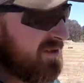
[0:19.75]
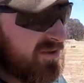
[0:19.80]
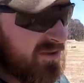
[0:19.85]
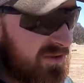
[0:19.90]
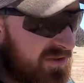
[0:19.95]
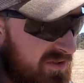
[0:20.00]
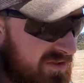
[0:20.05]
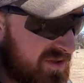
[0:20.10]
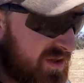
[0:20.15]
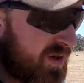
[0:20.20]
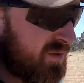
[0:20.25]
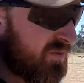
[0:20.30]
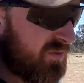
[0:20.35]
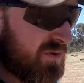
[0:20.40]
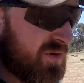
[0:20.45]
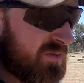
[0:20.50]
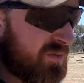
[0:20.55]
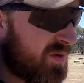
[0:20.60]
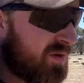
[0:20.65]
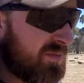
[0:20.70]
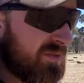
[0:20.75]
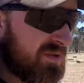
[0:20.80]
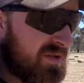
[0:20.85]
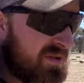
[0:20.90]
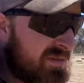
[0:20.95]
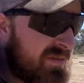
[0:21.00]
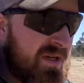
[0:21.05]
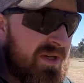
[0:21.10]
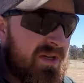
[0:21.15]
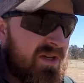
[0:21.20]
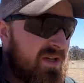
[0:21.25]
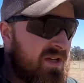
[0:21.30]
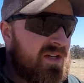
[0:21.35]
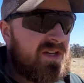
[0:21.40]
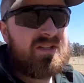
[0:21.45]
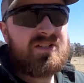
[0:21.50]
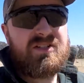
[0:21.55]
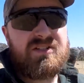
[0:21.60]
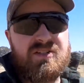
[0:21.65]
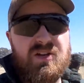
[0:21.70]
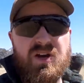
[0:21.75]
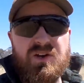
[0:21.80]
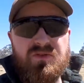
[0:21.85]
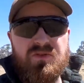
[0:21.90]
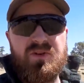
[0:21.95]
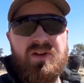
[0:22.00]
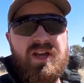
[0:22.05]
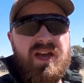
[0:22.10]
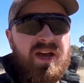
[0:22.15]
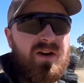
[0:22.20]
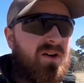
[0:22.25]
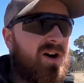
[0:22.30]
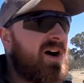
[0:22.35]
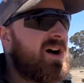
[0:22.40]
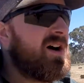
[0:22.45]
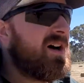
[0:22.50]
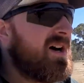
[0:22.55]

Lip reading: got knocked over in probably just over an hour.